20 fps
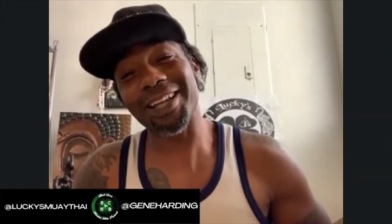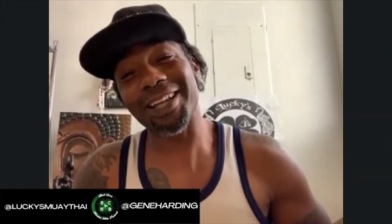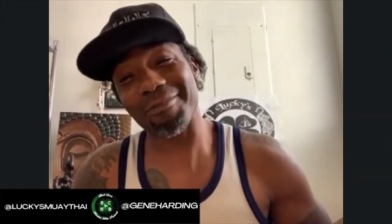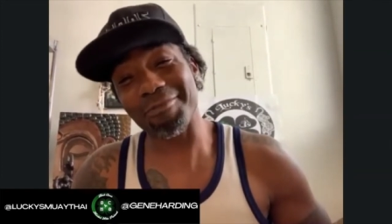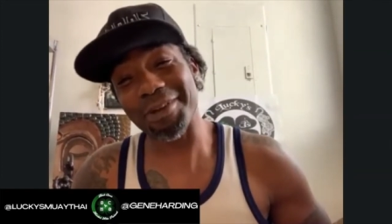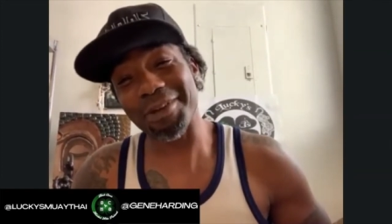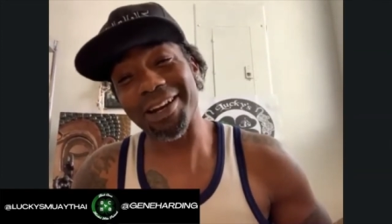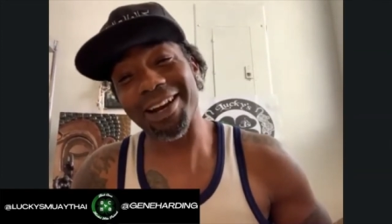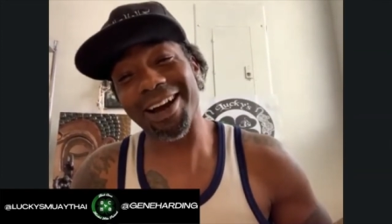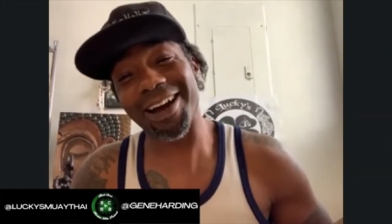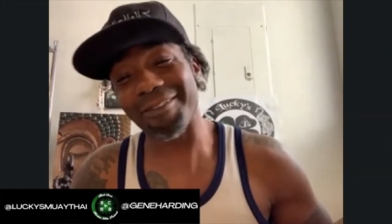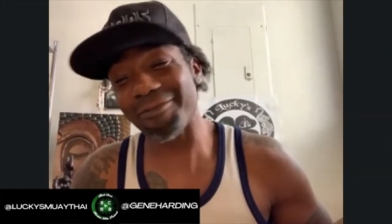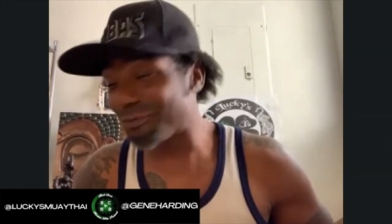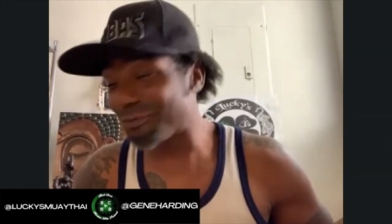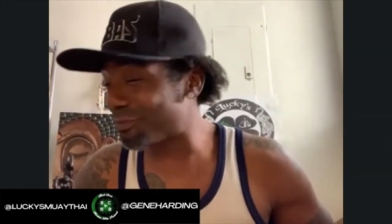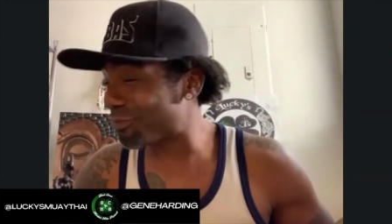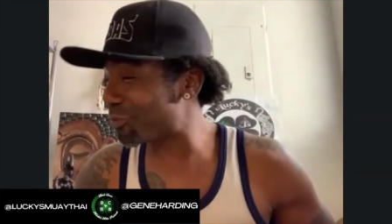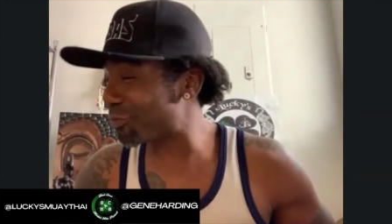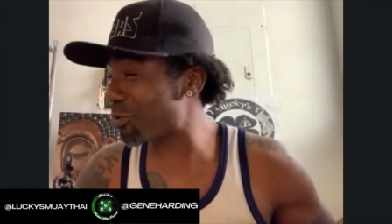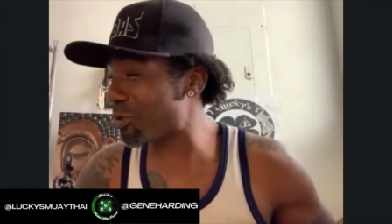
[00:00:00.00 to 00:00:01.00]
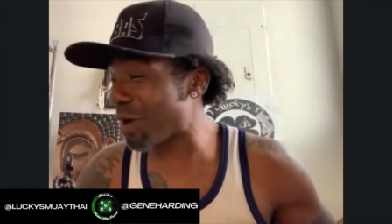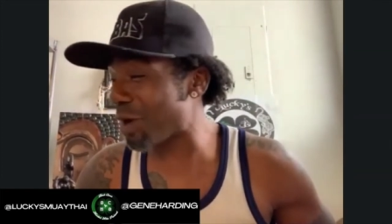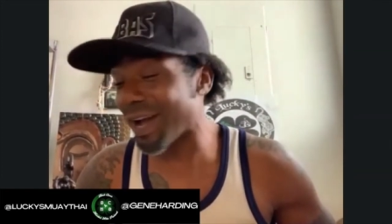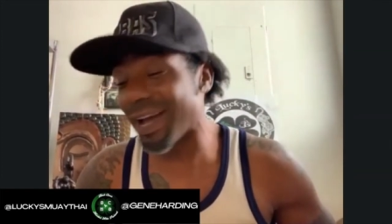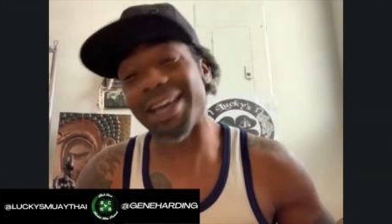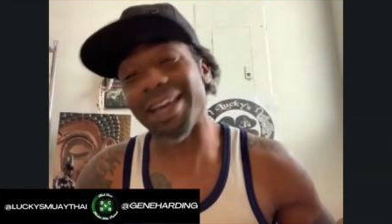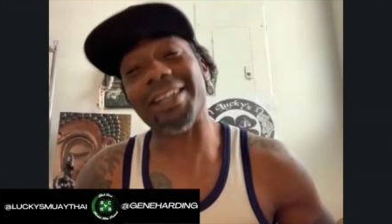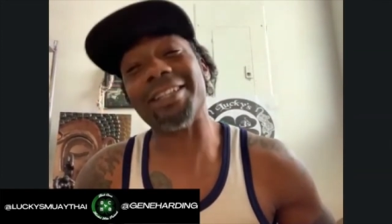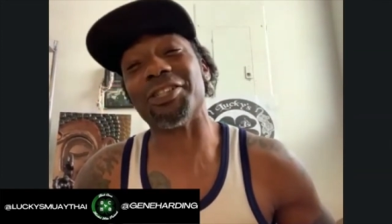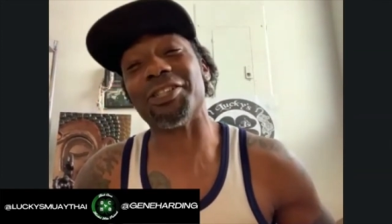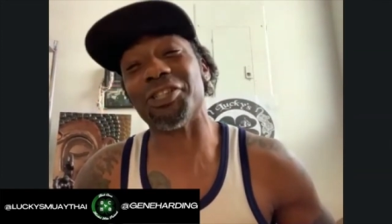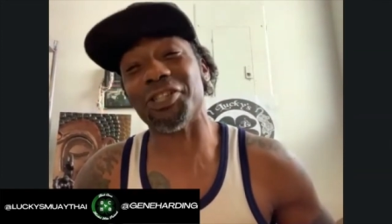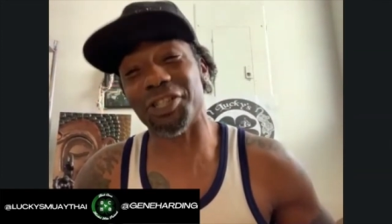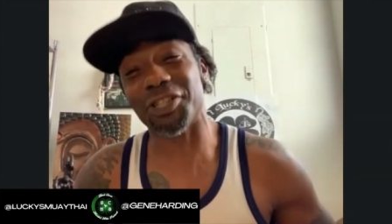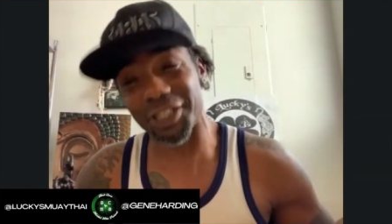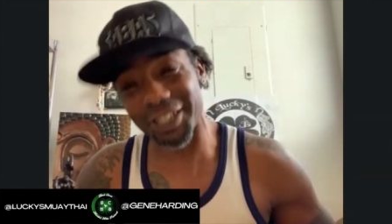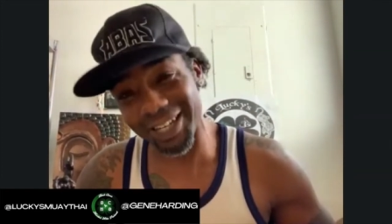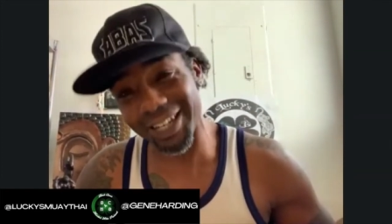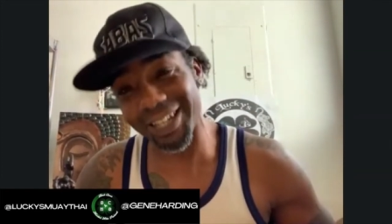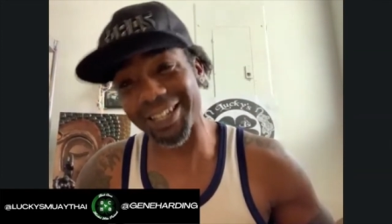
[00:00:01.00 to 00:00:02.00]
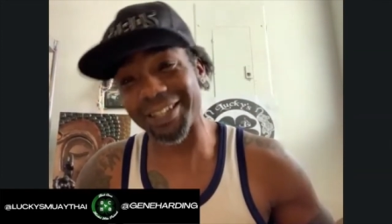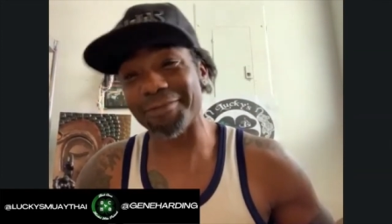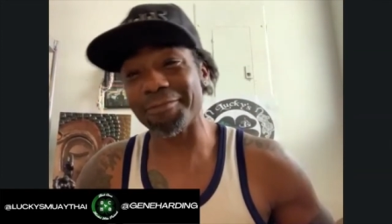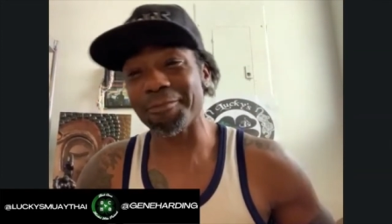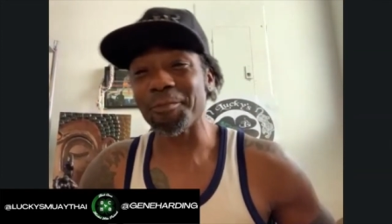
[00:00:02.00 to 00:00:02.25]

I mean, I ain't shit.